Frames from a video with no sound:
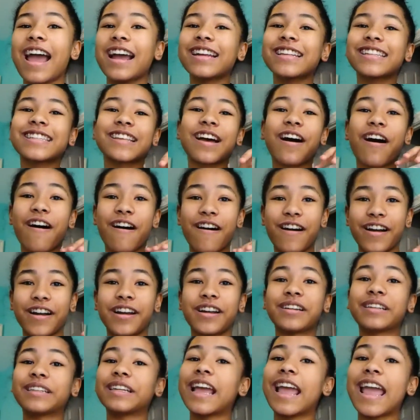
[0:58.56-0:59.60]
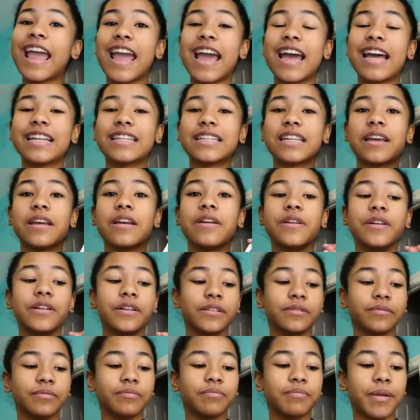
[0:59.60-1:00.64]
XR and
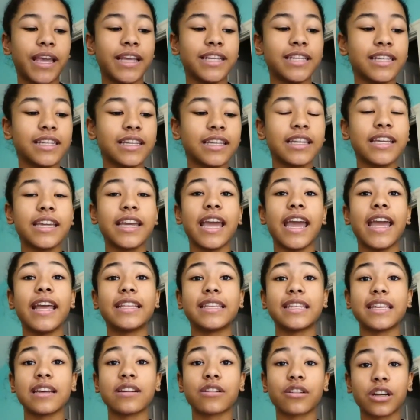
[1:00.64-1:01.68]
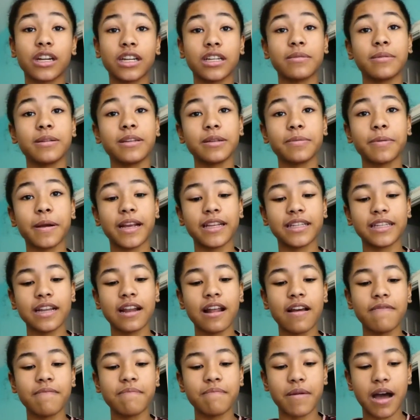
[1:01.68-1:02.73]
basically it's a Christmas
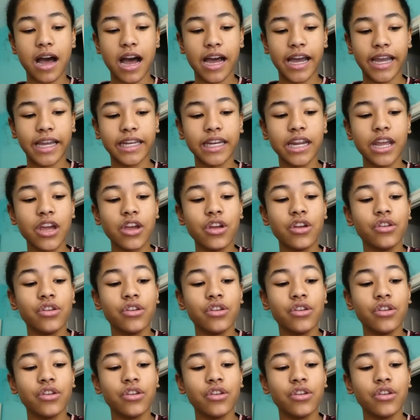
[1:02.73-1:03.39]
present of mine.